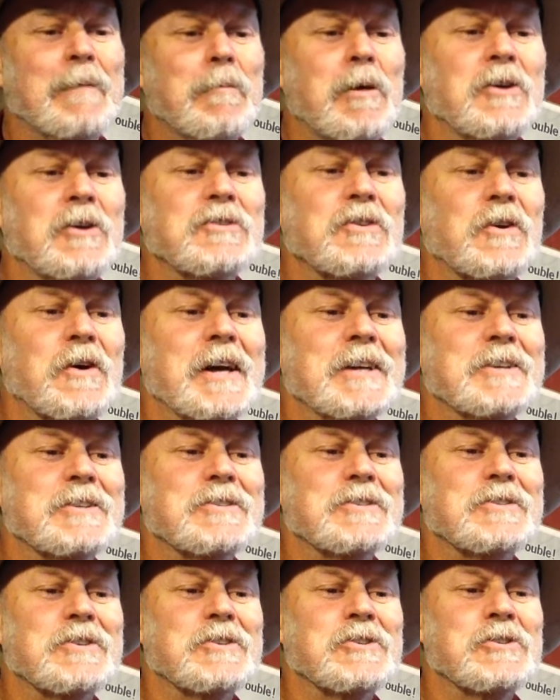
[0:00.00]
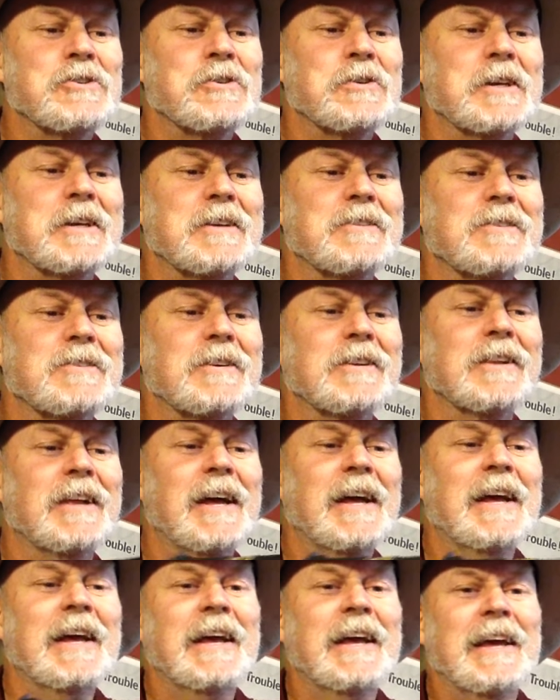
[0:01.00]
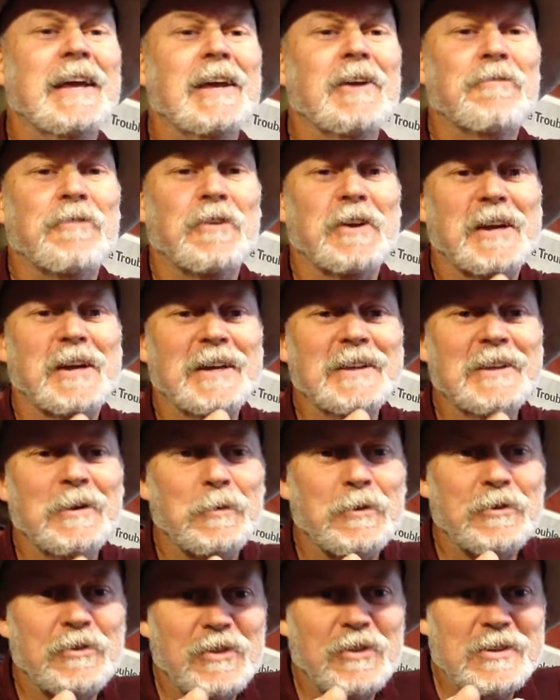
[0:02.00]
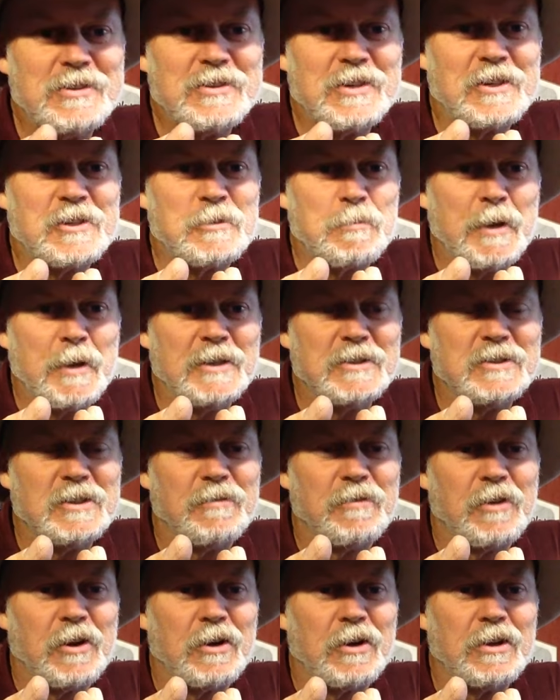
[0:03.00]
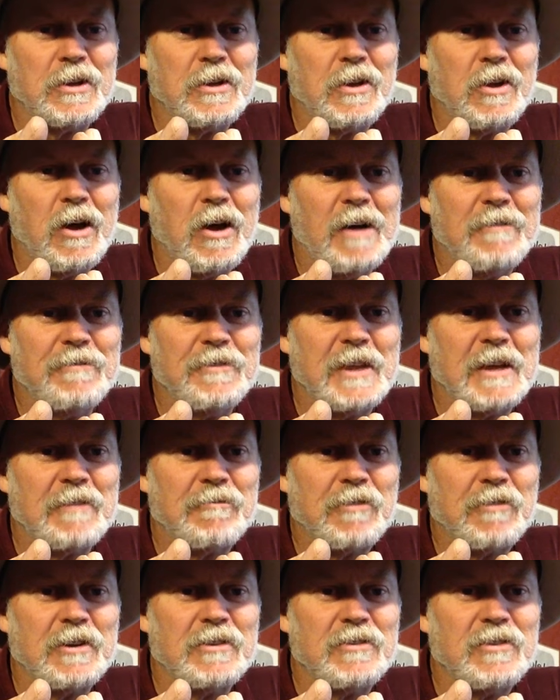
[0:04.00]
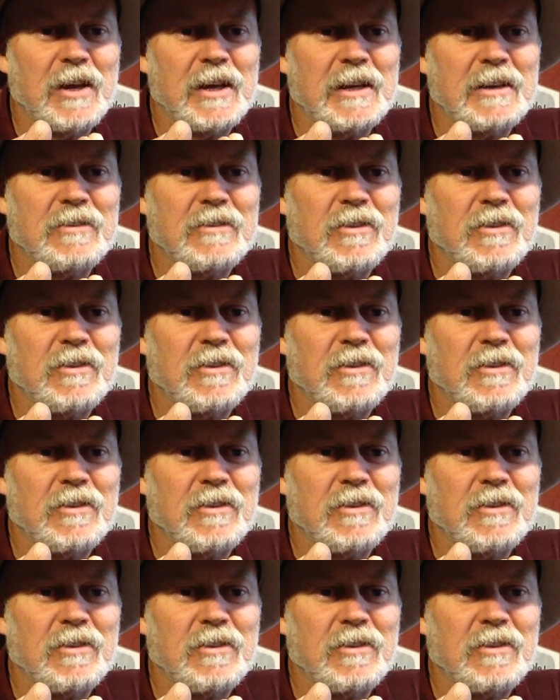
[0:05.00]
I'm also anxious to shoot it because, you know, for a gun that was this expensive, they're a little off on that front sight.